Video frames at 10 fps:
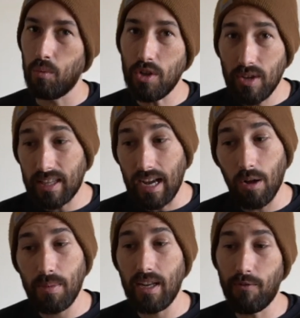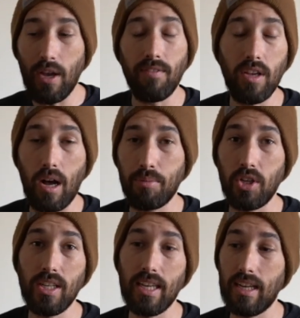when you get the helmet, if you have the
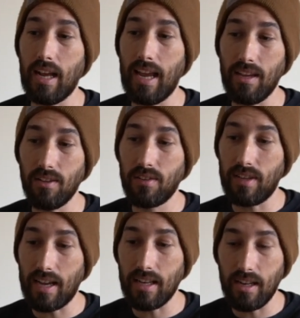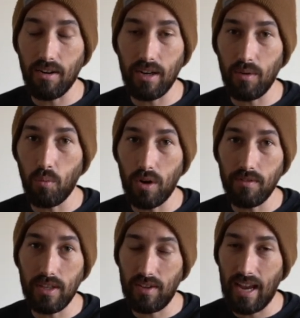option to get a secondary one of
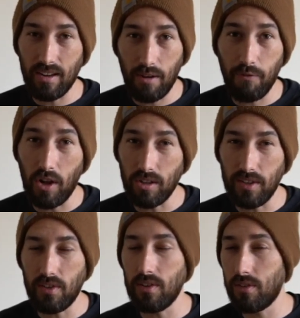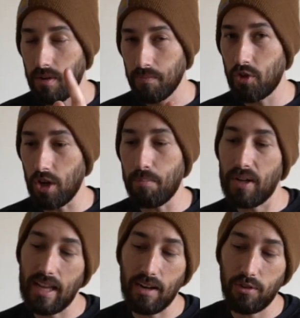these anti-fog lenses, jump
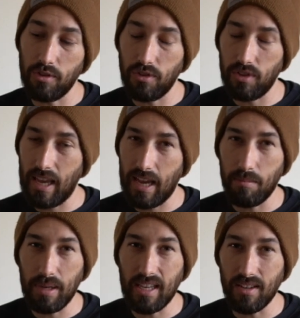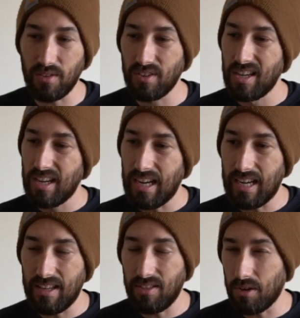on that as soon as you can because
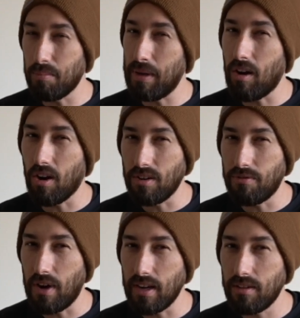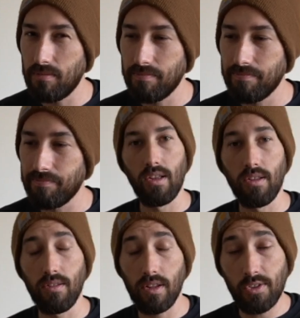uh, they're a bit hard to find.
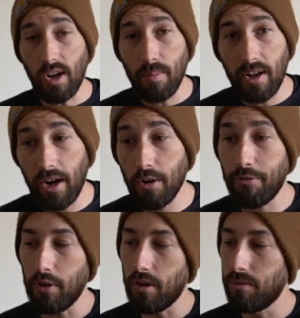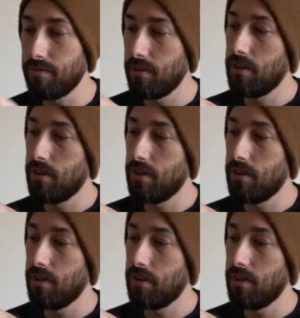Let's talk about airflow.